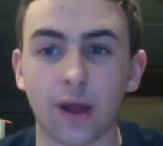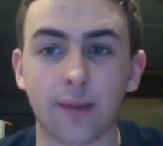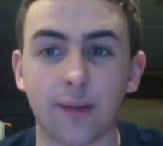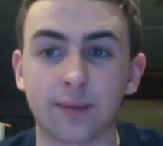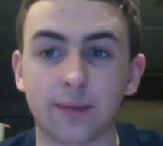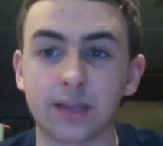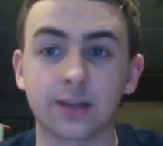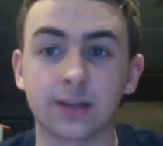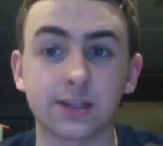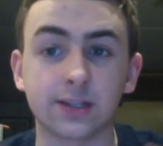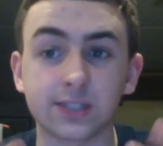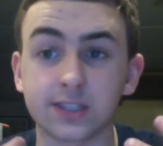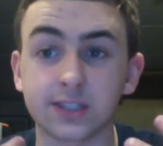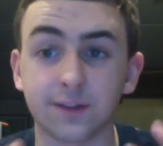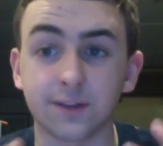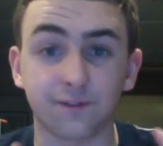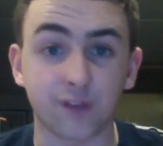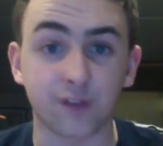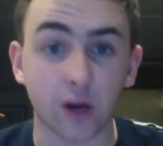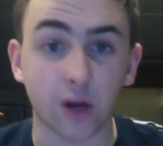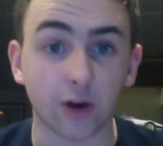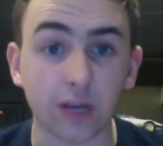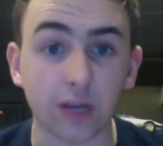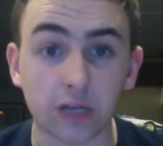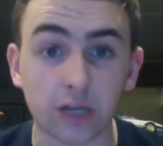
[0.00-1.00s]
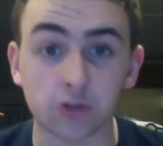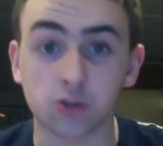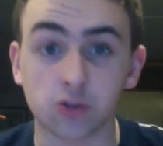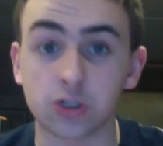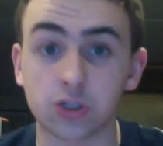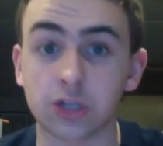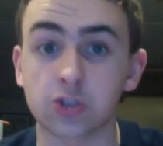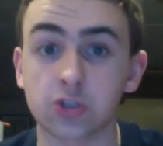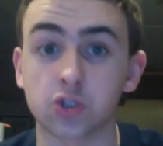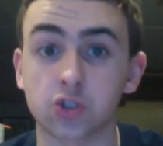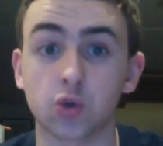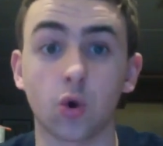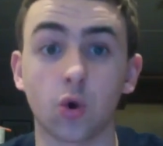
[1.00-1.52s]
I mean, this is a very
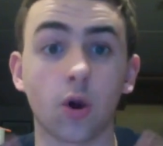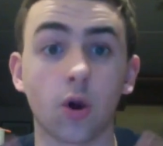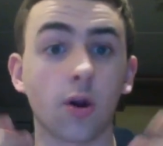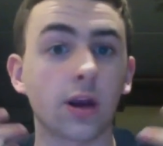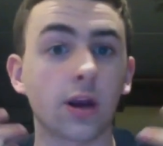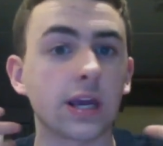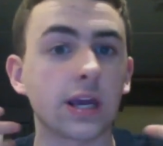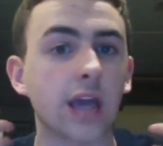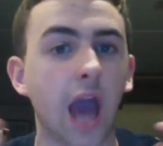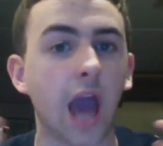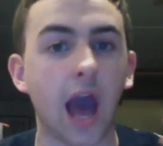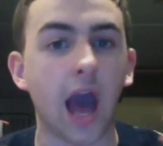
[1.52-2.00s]
interesting story.